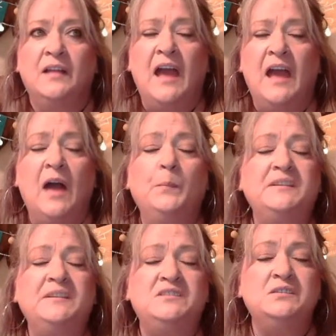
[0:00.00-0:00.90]
help
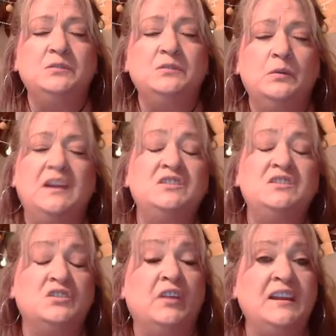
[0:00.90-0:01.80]
it to
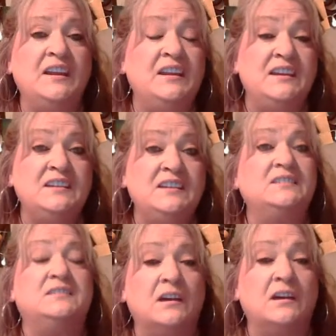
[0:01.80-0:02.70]
integrate and ease
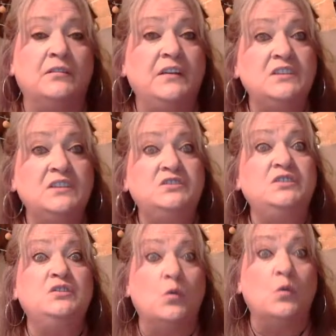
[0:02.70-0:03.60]
itself into
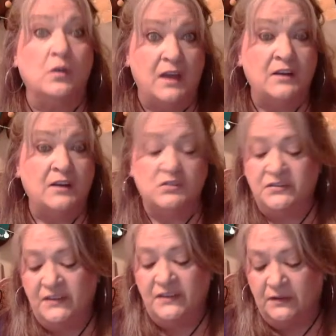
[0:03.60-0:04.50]
your energy
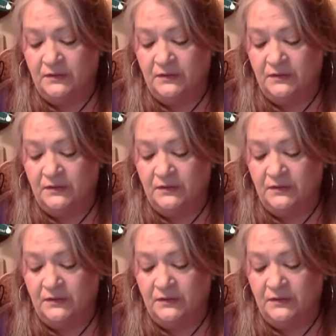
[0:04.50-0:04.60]
field.